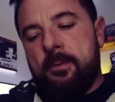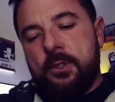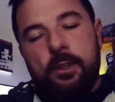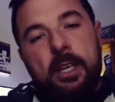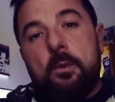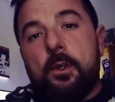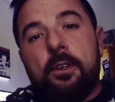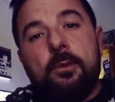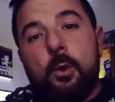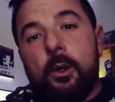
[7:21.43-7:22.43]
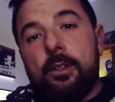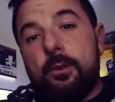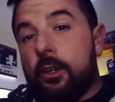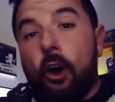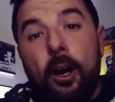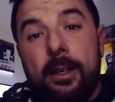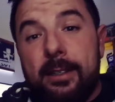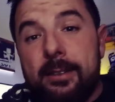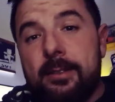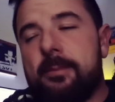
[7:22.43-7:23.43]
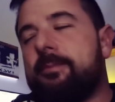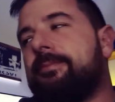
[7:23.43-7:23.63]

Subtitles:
So that wouldn't have worked regardless.